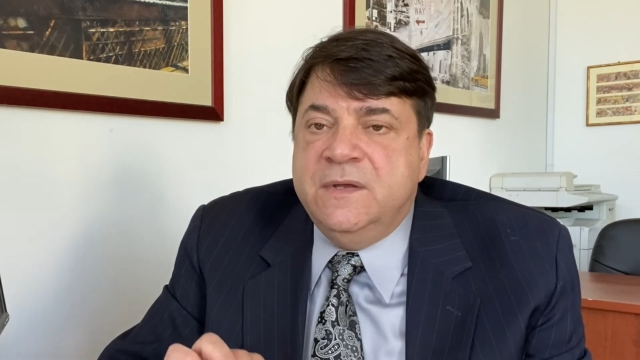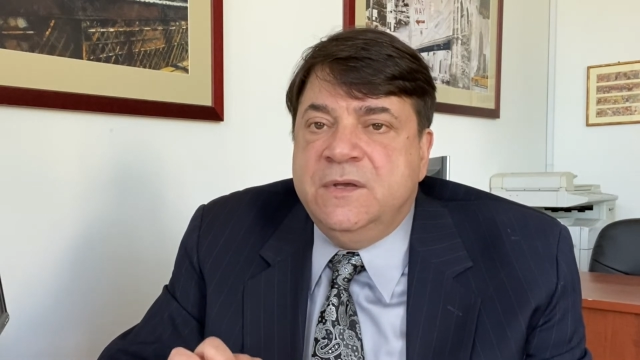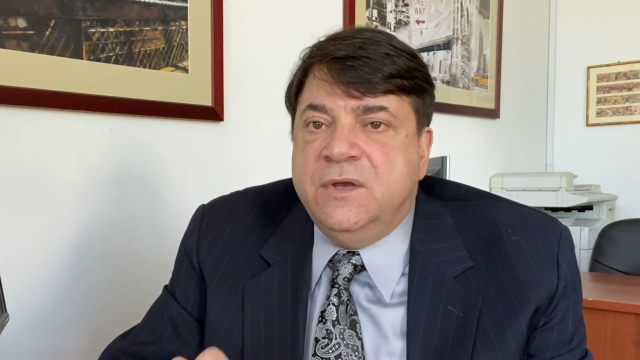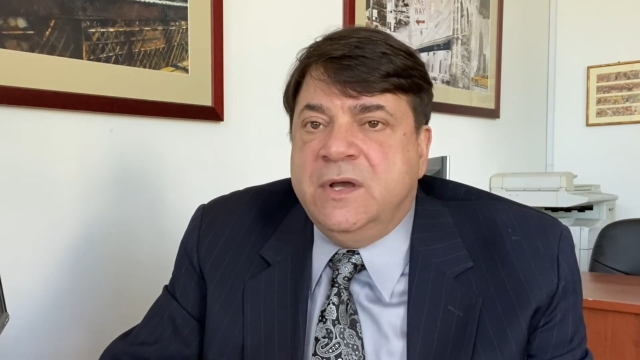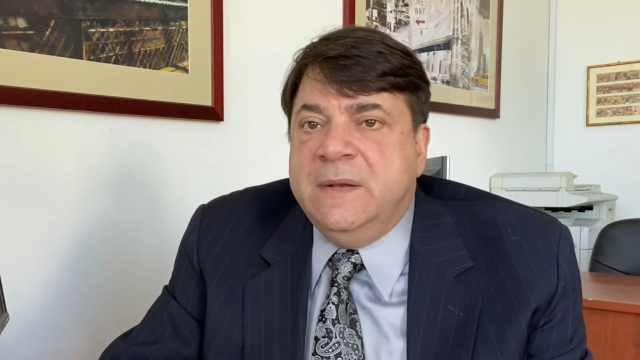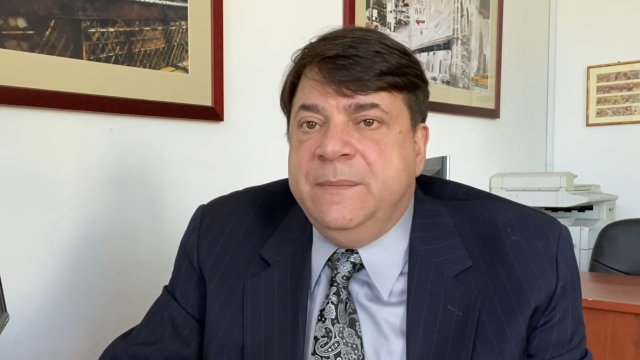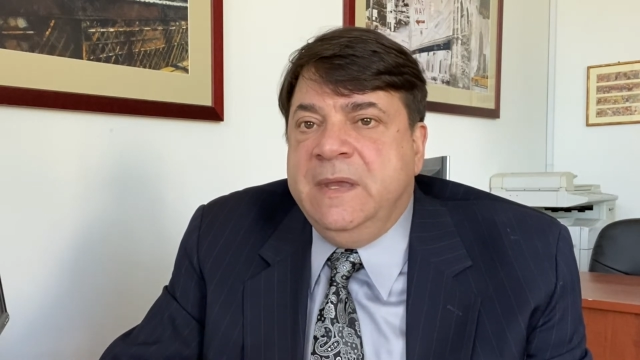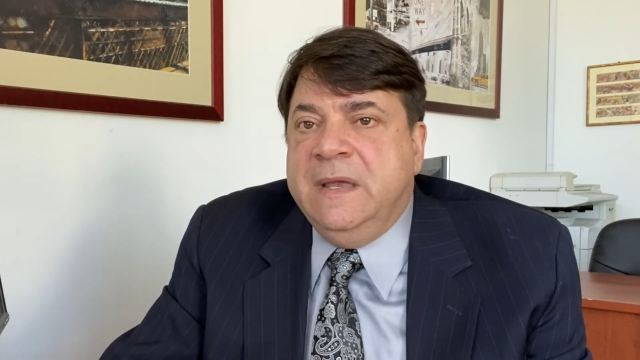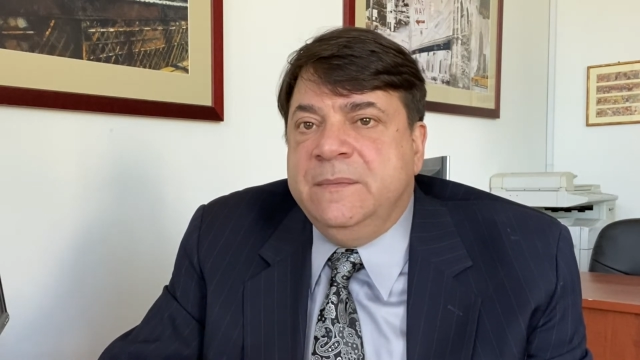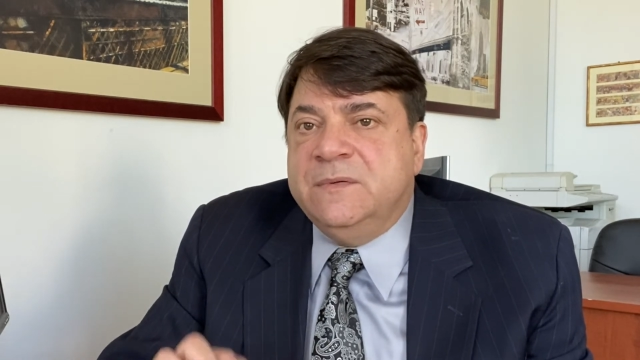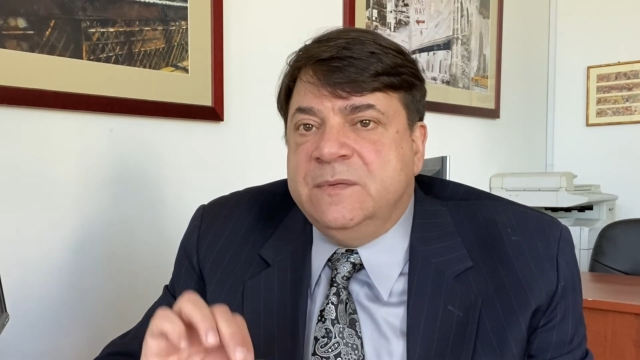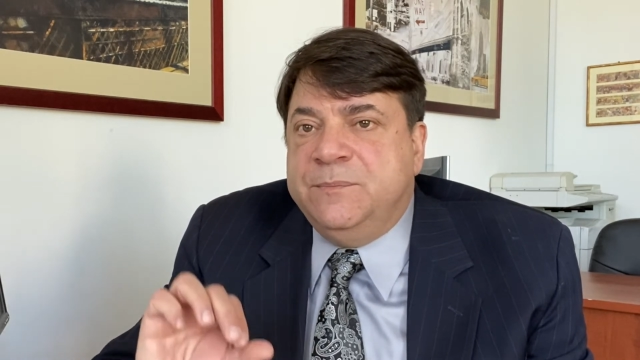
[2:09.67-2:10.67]
you're going to be
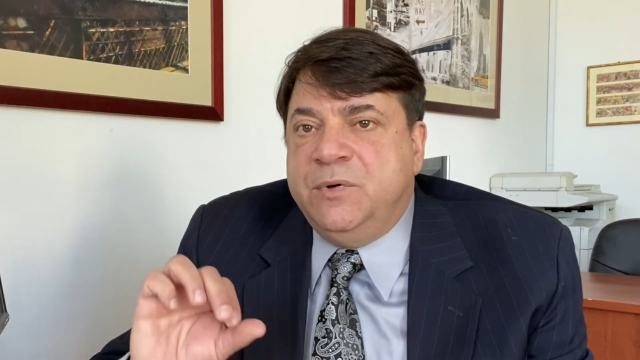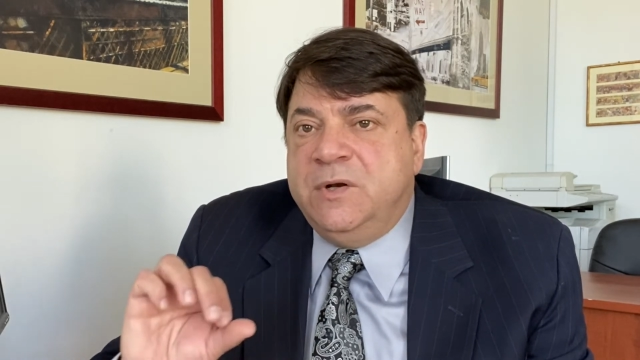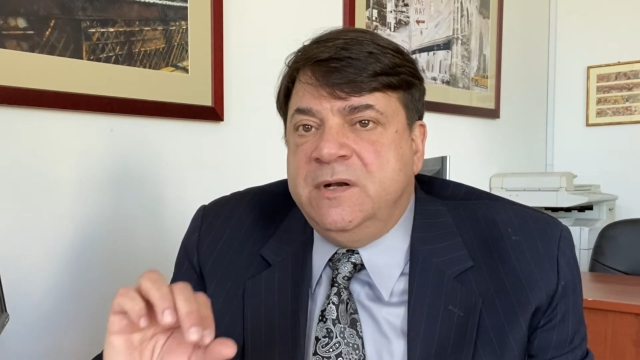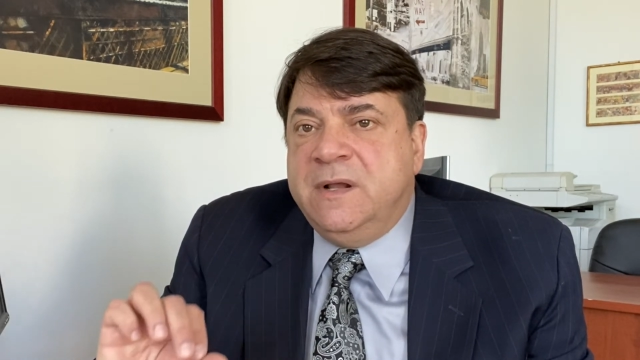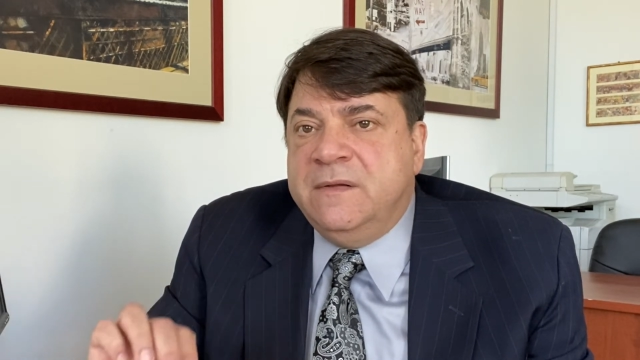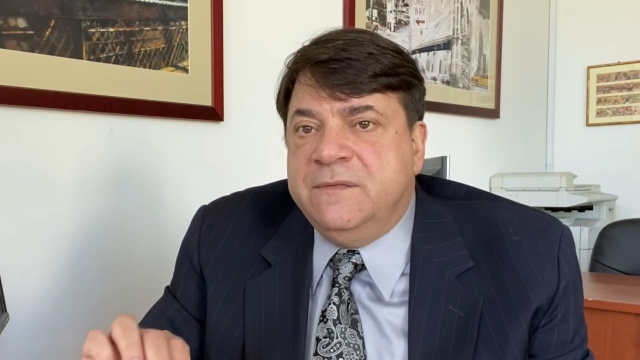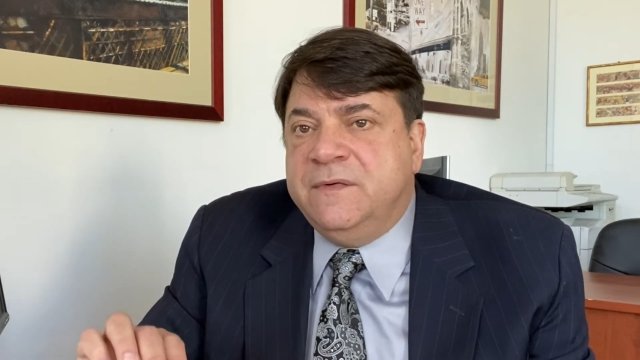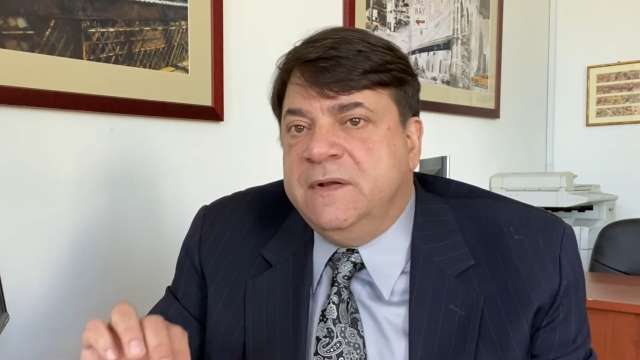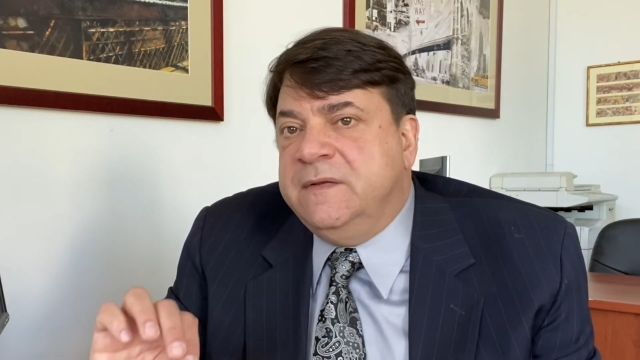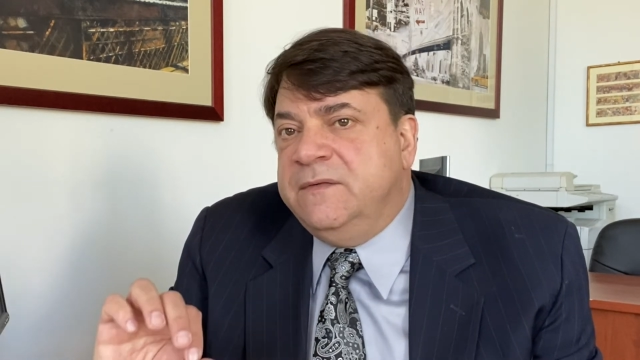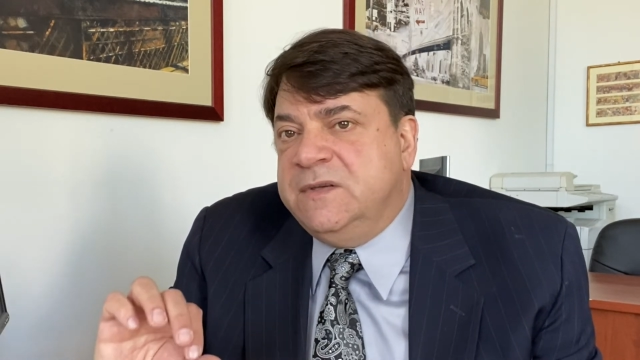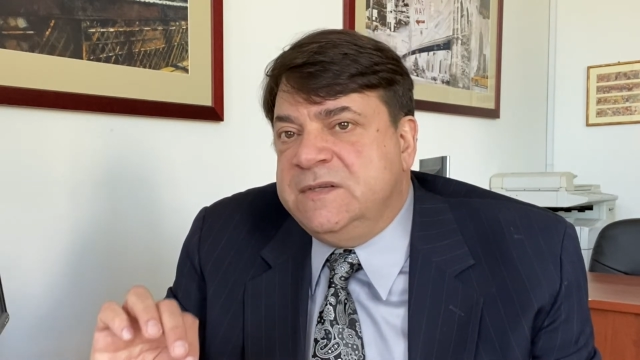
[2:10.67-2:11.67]
able to put it on the
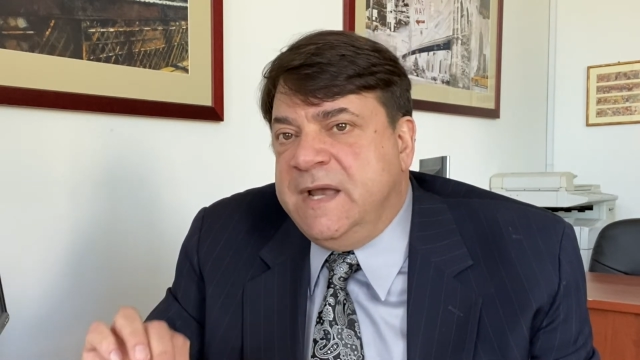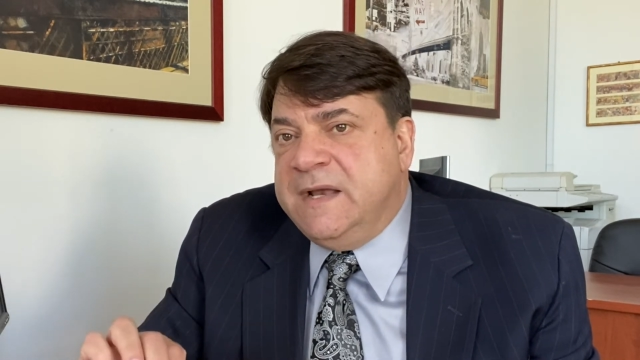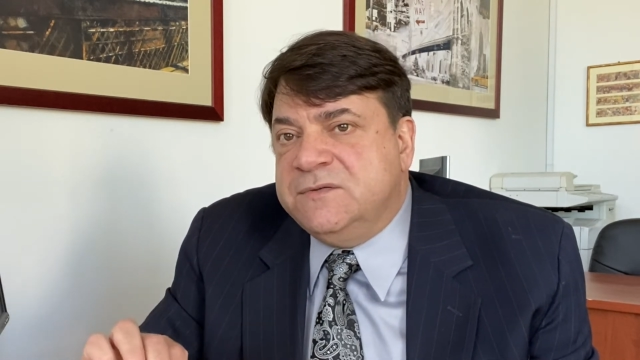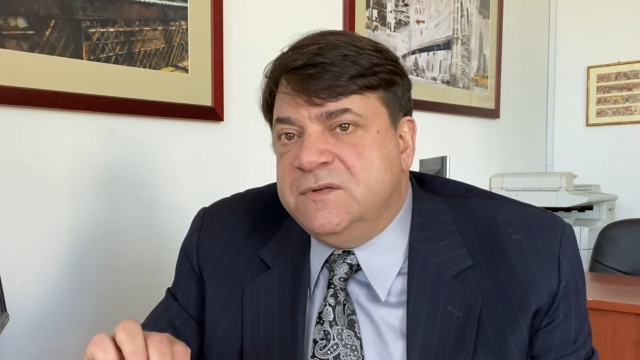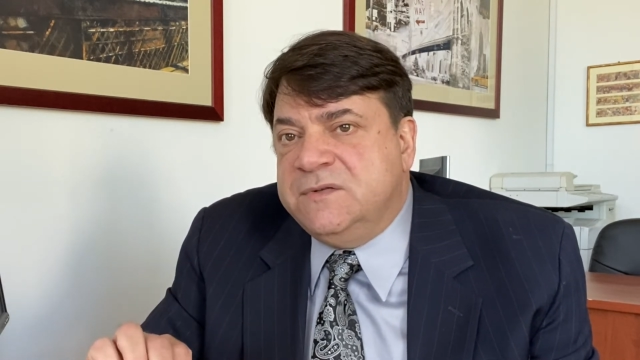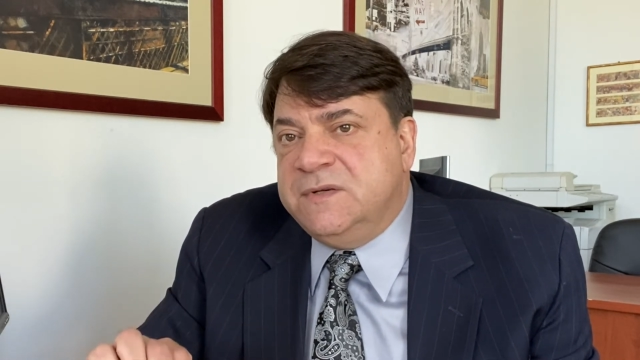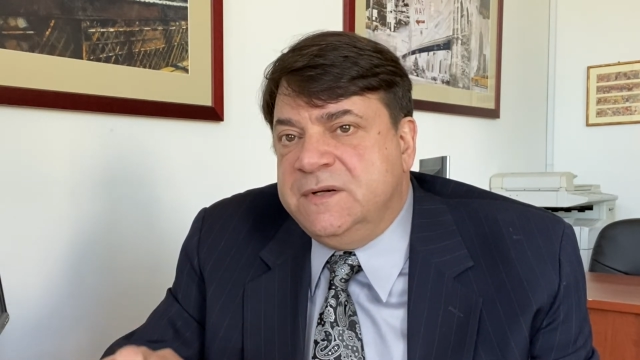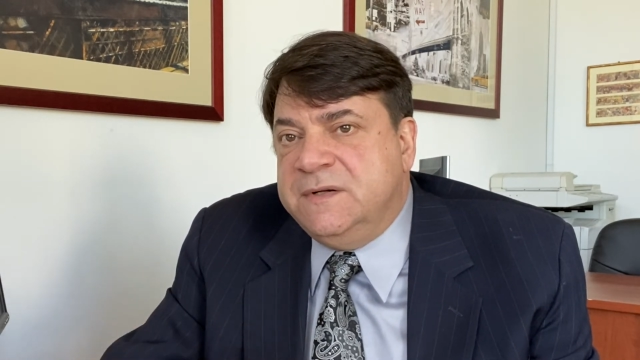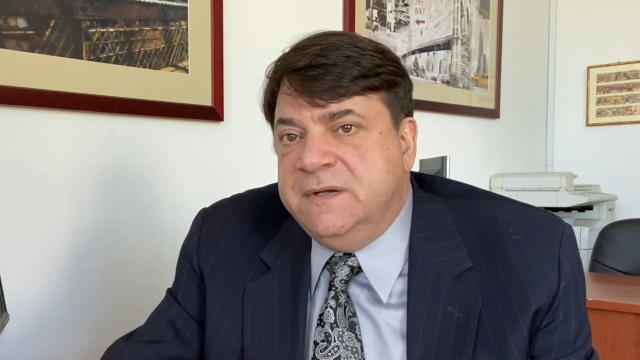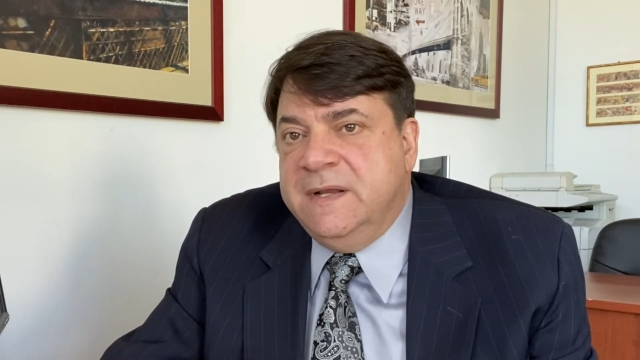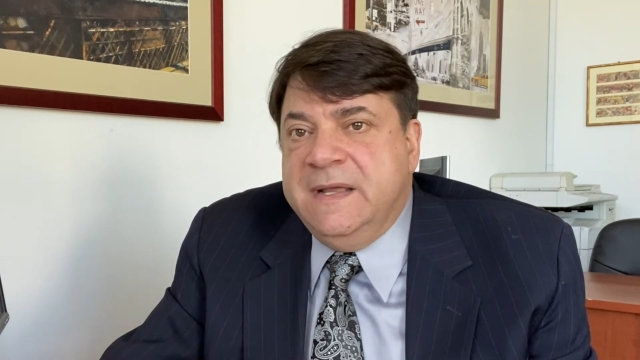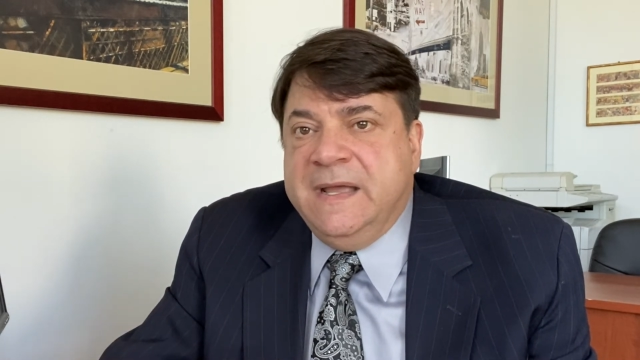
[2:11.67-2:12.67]
front of your tax
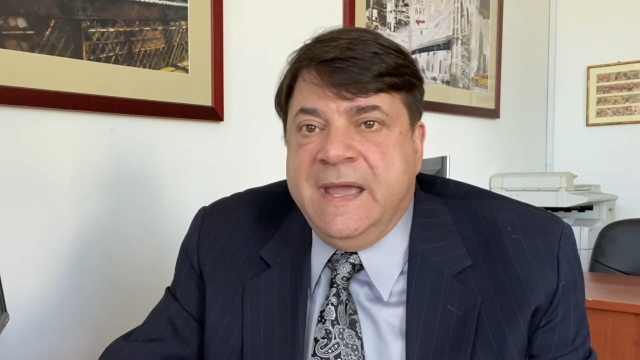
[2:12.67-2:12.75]
return